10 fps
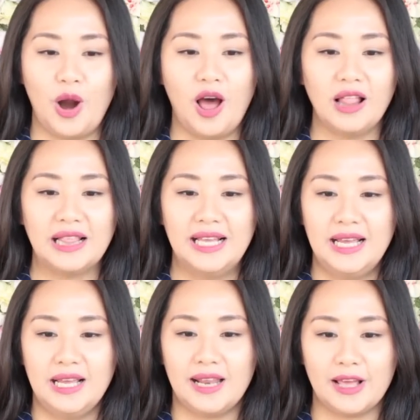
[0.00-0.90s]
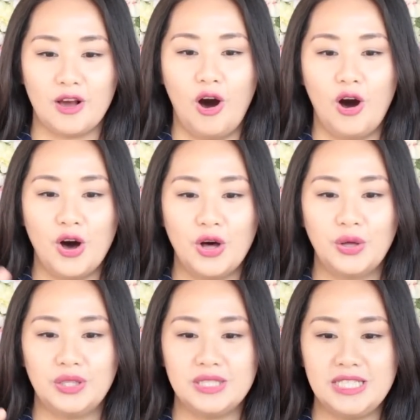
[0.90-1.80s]
she had brought like
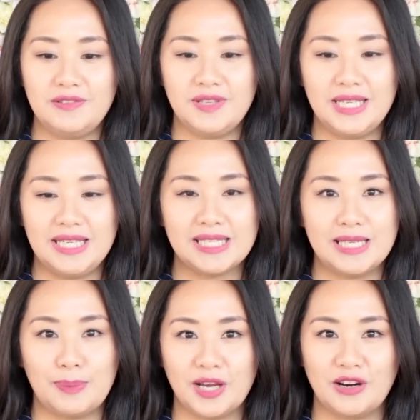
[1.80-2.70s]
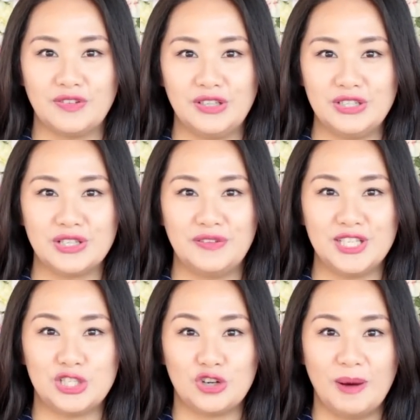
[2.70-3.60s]
all the DVD stuff
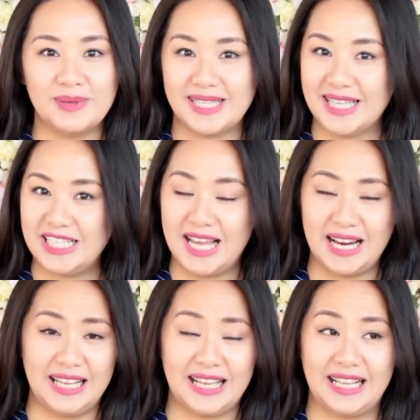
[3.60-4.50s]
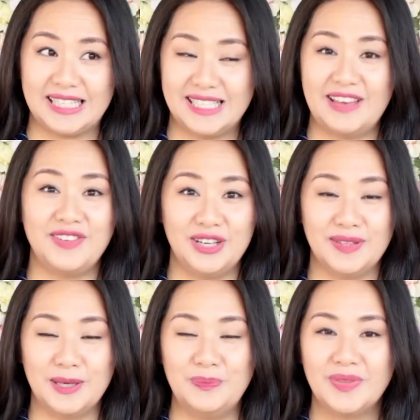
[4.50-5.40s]
covers of his dramas. I think she had like
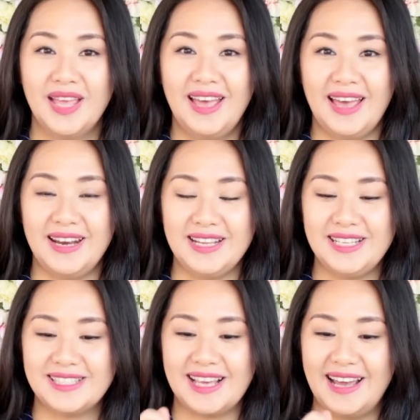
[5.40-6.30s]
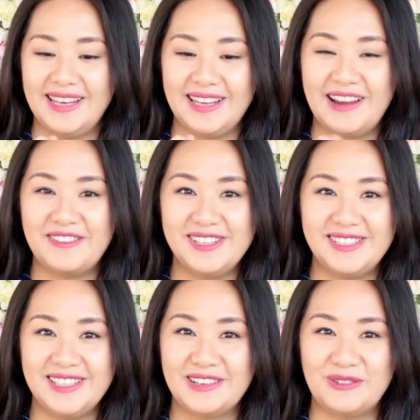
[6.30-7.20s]
seven of them. And he signed
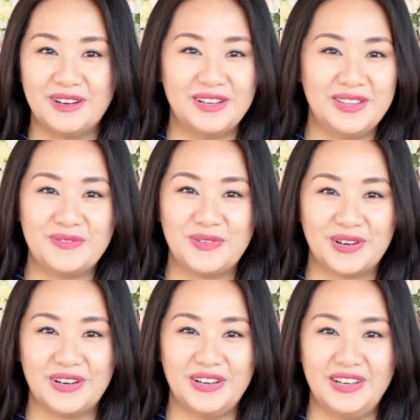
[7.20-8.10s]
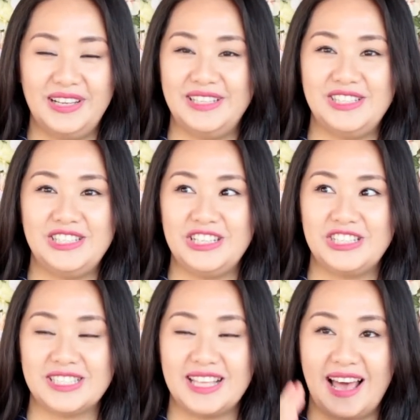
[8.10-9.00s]
every single one of them for her,
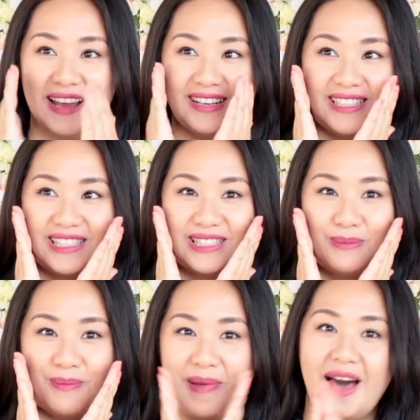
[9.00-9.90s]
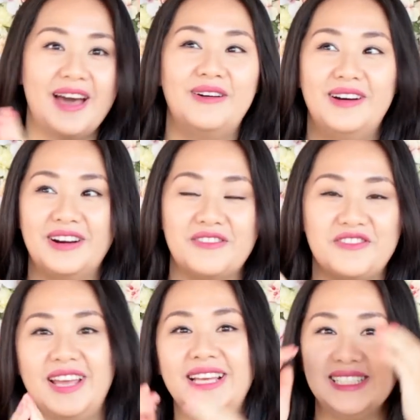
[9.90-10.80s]
and she just had a smile
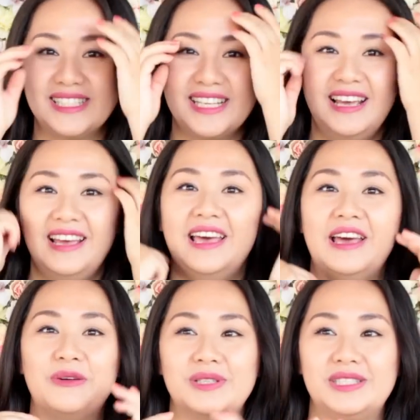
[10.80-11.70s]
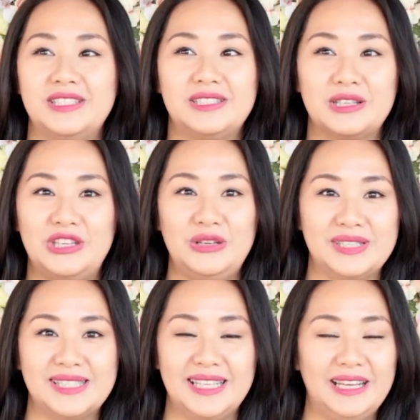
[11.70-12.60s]
on her face. It was
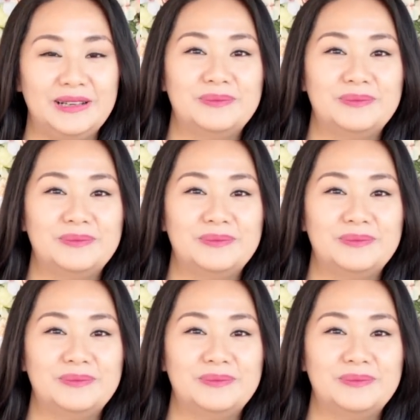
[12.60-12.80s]
just the cutest